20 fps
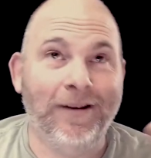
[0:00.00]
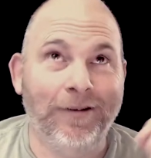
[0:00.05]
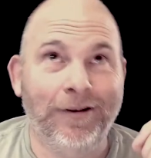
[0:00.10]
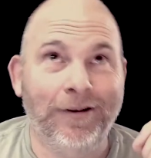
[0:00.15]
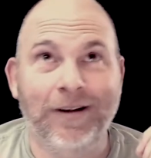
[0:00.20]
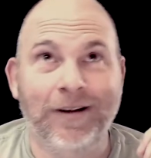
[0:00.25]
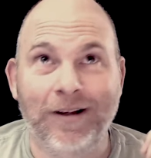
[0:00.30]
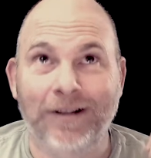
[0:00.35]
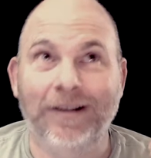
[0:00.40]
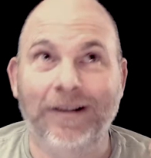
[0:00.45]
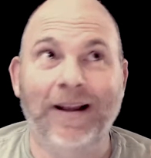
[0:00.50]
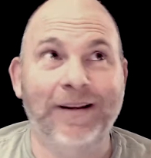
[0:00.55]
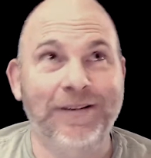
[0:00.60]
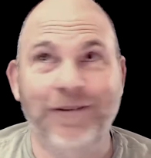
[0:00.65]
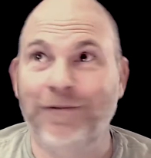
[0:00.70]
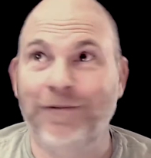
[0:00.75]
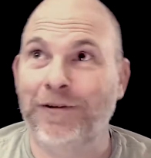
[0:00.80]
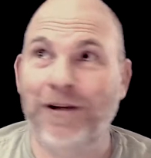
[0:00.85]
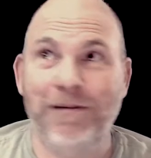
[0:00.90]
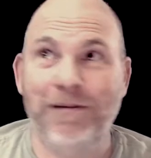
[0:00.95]

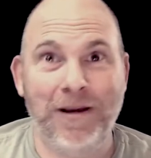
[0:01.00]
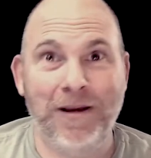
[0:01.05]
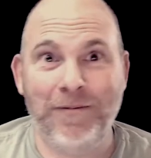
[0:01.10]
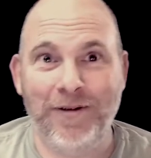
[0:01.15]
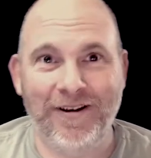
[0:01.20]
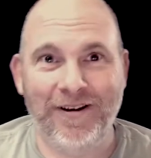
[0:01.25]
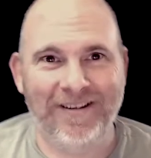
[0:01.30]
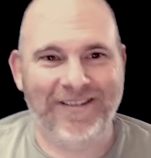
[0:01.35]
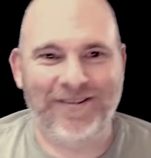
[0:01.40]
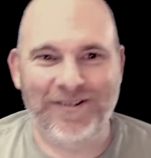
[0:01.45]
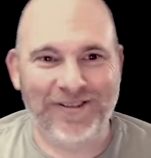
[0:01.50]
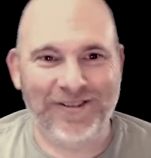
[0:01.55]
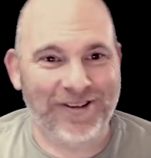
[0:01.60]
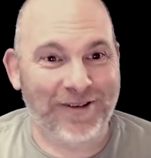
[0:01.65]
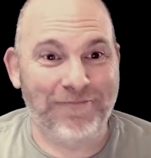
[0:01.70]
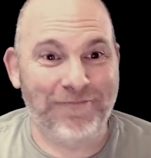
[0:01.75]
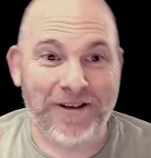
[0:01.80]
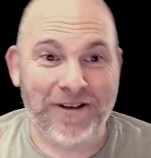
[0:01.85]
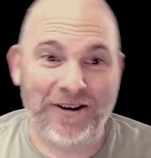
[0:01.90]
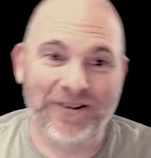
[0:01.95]
collectively, maybe
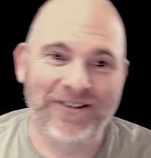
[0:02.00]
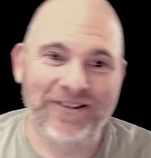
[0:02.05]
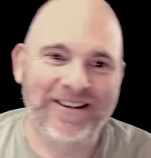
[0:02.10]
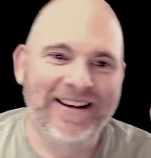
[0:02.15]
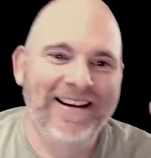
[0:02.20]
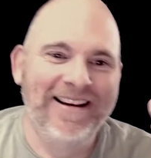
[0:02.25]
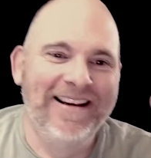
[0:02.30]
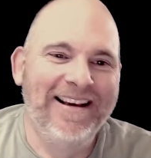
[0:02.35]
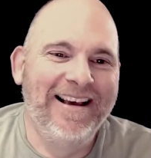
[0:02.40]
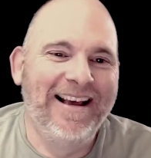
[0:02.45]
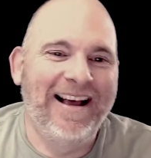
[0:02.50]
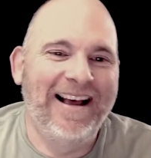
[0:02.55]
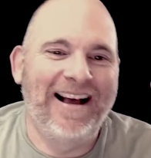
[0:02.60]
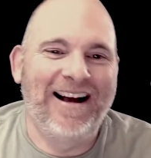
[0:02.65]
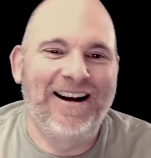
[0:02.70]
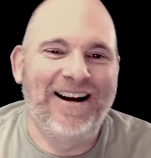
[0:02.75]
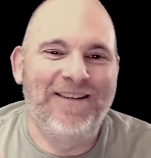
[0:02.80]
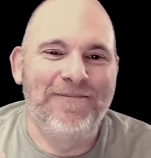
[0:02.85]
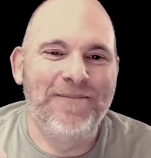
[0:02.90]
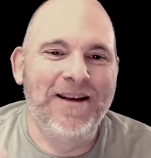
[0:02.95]
100-something years,
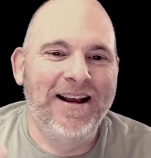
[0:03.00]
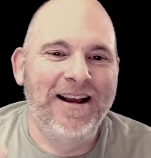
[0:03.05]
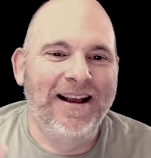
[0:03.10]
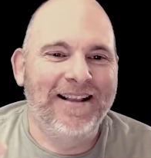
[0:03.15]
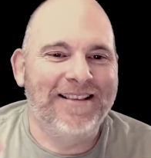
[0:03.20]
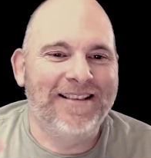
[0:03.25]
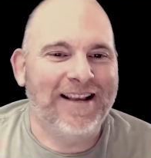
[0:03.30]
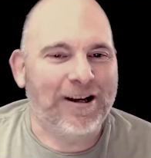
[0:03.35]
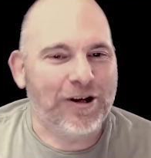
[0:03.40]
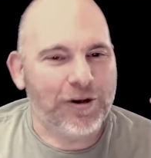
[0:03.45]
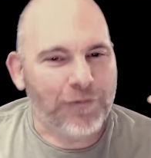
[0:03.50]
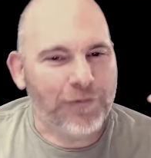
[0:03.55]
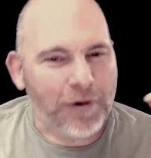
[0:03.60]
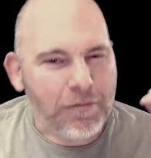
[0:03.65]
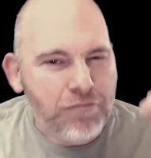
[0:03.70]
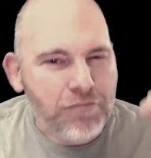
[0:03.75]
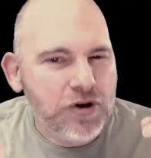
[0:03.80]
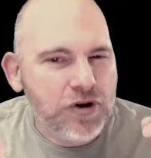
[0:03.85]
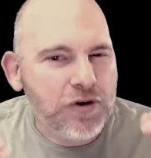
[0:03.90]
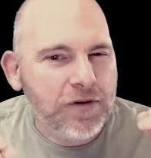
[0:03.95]
that could
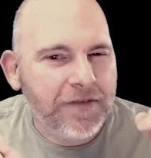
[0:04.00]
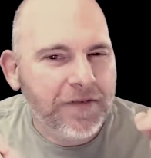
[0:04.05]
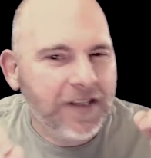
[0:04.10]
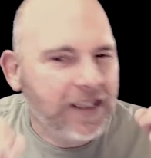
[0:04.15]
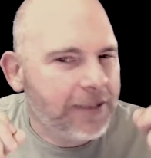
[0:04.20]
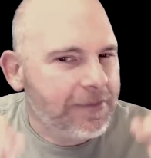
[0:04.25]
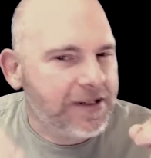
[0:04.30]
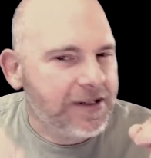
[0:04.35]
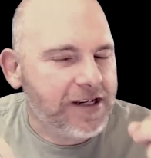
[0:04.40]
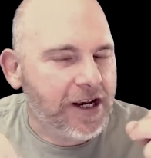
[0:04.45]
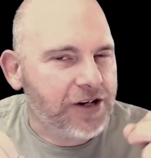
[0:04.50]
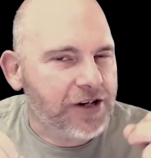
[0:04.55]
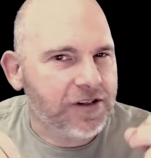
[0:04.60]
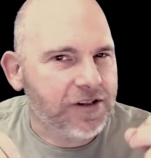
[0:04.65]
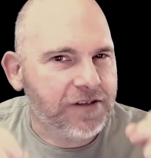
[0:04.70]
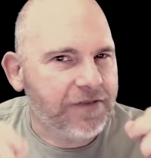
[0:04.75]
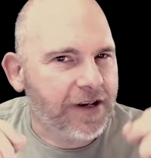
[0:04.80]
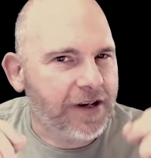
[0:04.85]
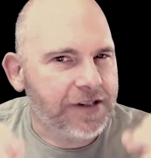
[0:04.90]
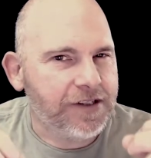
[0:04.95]
remove the
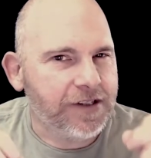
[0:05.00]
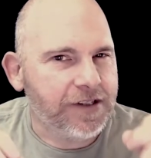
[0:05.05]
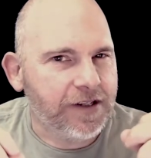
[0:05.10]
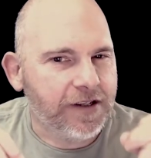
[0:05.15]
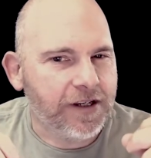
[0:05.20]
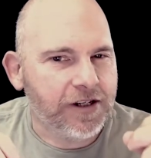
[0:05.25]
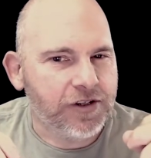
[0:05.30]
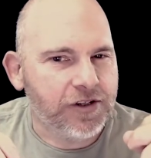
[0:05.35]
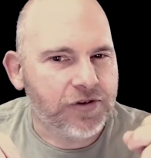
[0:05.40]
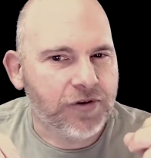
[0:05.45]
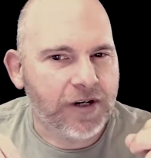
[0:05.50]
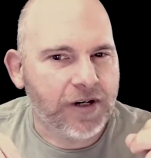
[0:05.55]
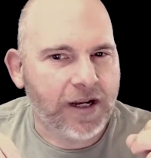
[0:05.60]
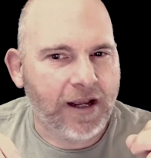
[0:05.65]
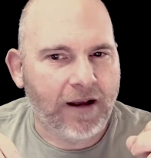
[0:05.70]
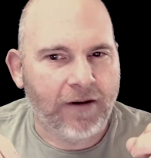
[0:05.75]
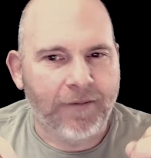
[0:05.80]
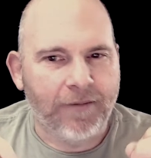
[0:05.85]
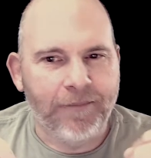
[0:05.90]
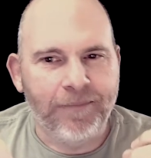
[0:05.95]
limitations facing the industry
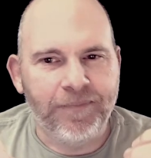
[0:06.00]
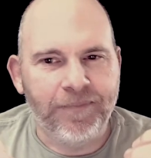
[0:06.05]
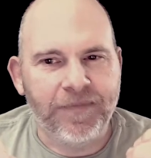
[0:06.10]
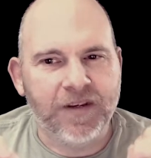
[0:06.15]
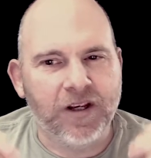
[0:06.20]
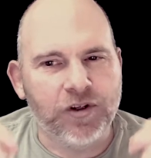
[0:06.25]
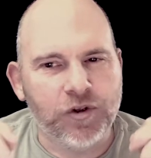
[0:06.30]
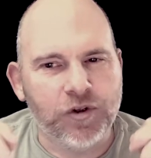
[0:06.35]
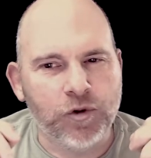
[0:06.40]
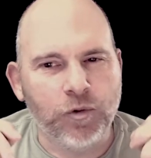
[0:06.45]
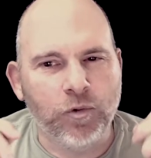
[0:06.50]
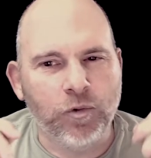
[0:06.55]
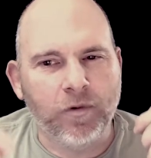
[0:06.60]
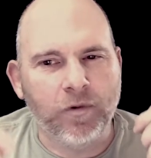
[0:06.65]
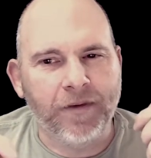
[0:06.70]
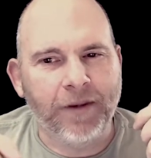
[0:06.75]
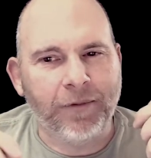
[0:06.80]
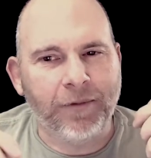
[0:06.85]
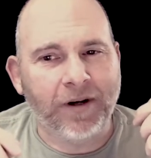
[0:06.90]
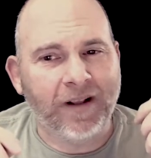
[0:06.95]
now? A
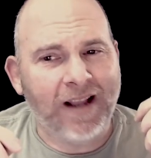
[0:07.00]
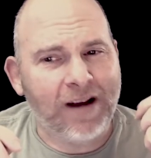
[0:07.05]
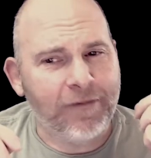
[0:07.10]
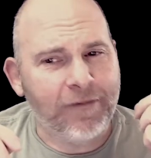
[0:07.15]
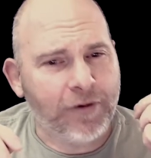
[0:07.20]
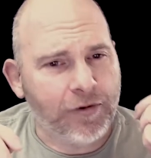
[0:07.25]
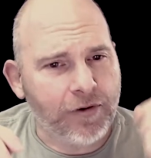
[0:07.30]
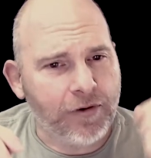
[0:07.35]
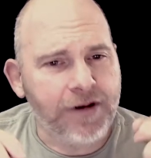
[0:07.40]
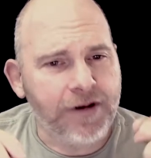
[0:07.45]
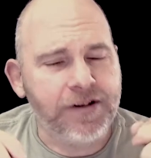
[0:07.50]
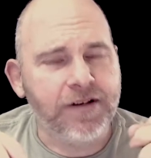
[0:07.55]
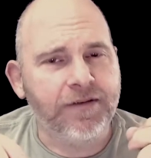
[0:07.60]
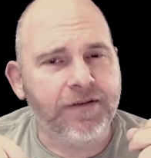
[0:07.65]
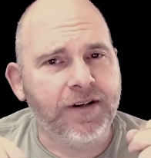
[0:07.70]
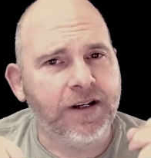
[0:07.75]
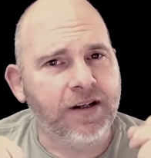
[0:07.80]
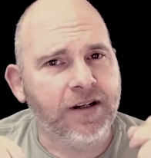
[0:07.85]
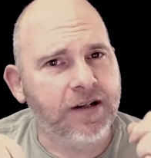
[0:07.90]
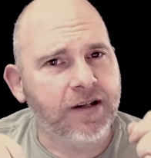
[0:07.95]
tool that would allow for
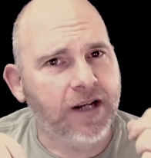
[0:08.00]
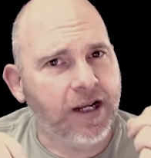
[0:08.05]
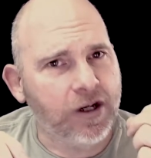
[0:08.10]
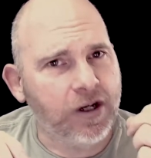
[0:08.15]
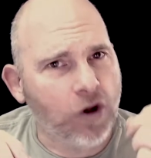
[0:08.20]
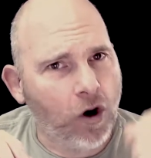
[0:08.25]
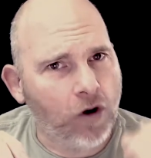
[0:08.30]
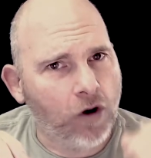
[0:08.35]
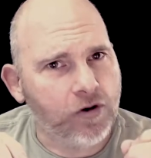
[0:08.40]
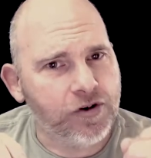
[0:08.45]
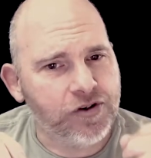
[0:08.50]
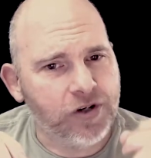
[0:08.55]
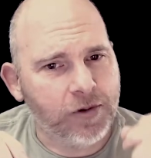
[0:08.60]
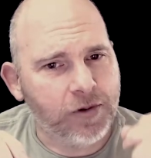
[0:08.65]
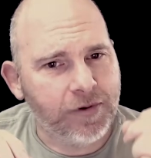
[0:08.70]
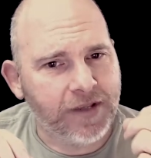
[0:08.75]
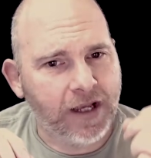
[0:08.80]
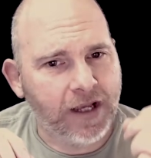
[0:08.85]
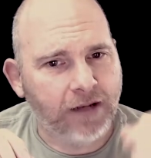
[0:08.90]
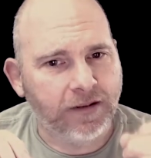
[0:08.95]
creativity and artistry
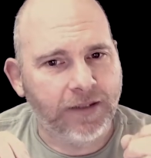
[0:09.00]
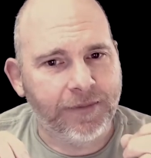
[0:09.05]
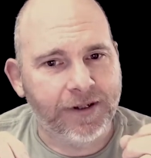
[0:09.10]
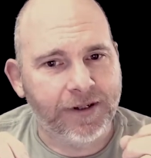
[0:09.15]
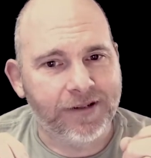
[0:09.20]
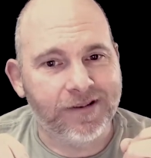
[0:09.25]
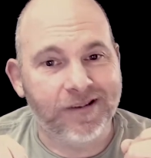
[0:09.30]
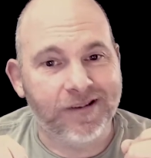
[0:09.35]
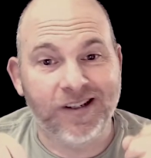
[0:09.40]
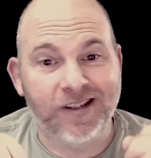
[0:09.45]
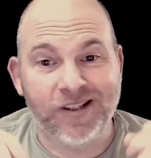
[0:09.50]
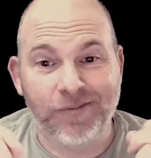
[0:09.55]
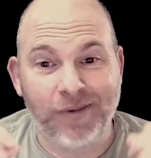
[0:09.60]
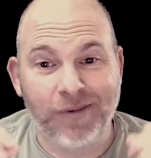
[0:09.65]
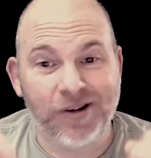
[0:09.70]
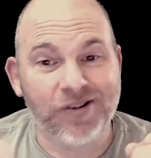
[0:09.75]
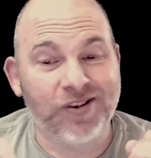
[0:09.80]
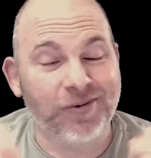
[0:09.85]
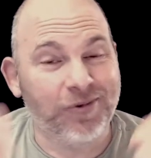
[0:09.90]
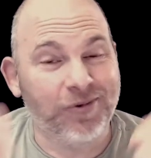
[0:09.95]
without limits,
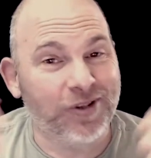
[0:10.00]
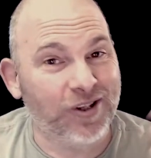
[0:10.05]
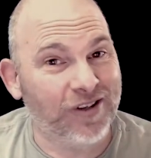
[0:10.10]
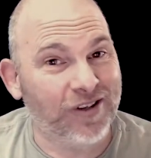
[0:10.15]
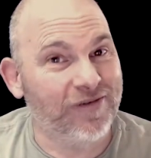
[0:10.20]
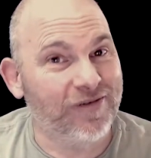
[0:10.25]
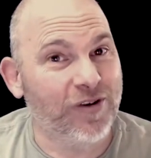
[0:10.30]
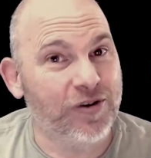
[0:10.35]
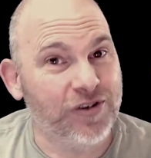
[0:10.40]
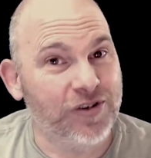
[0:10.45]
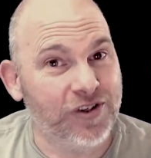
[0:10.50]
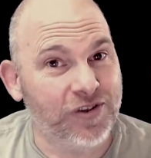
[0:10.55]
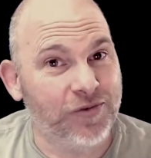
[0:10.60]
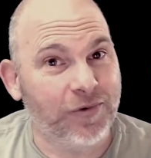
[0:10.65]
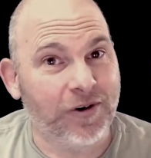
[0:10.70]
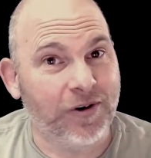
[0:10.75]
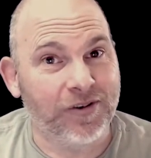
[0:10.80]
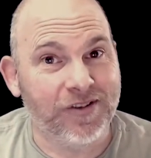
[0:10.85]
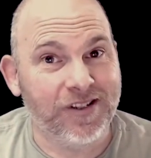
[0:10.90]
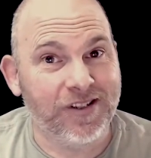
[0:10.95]
especially with the convergence
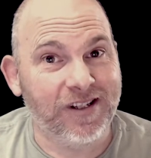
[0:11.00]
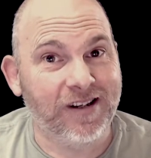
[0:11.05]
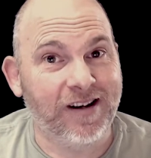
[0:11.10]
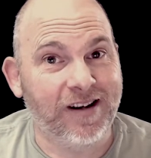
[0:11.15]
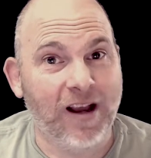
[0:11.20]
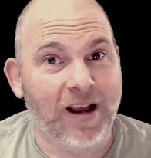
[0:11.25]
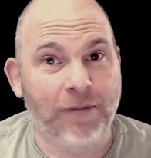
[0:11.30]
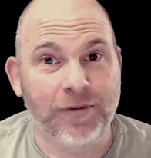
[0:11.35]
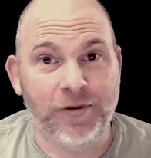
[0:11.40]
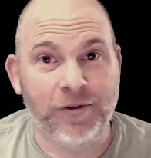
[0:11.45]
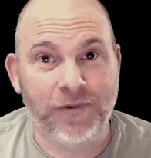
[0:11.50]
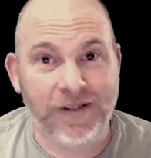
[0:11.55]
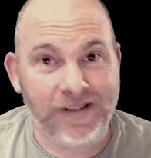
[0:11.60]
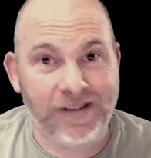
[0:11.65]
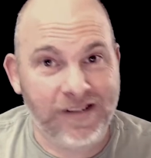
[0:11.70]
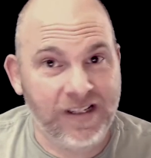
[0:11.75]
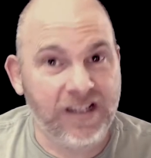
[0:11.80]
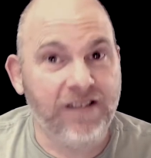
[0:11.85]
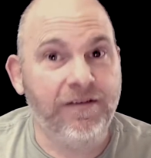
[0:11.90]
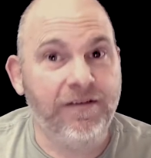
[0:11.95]
we are seeing now between
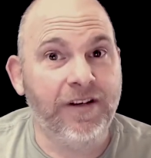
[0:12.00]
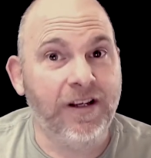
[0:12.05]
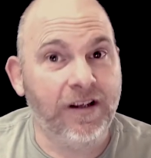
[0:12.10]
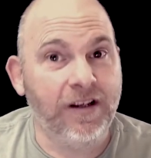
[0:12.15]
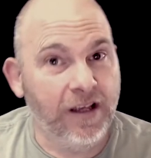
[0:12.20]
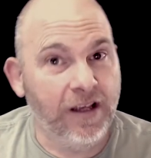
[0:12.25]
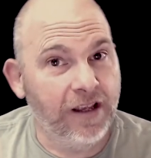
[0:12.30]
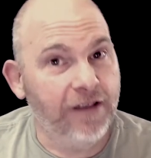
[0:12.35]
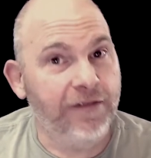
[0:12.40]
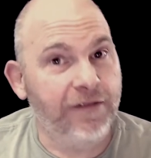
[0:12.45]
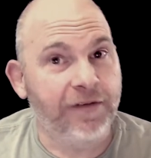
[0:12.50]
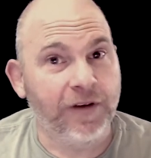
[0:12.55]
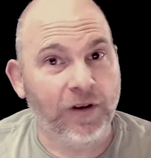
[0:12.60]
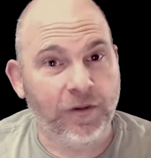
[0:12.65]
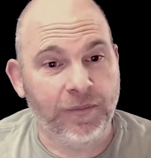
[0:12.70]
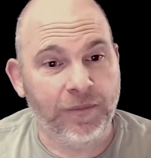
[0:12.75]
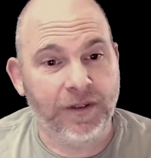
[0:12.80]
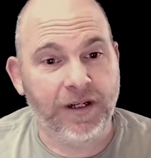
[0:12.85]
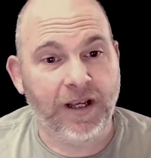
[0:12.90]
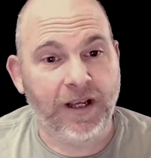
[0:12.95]
TV,
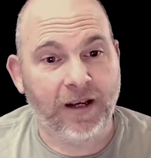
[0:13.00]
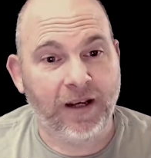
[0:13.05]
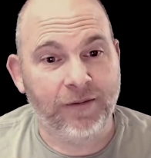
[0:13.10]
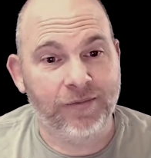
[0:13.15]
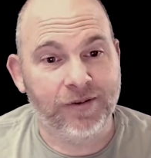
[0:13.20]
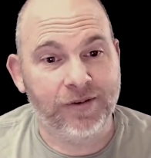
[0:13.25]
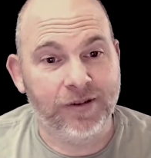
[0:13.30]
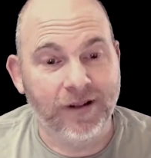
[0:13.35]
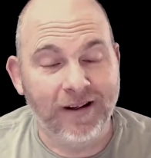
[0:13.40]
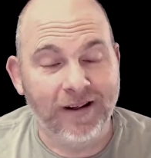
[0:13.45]
film, and games.